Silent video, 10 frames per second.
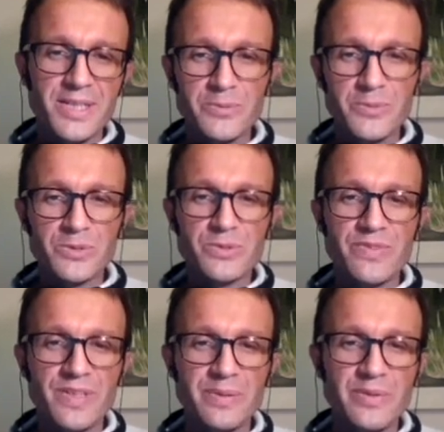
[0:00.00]
I was
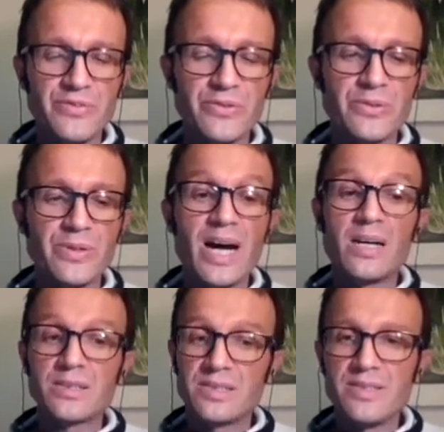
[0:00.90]
referring before,
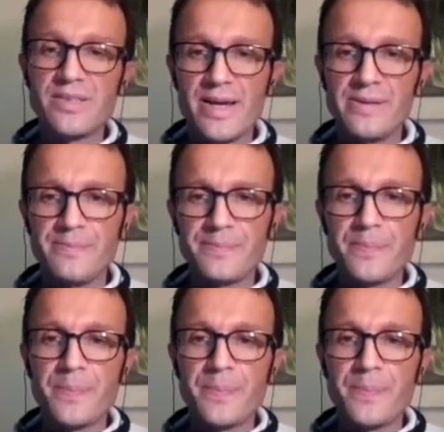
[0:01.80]
are still there,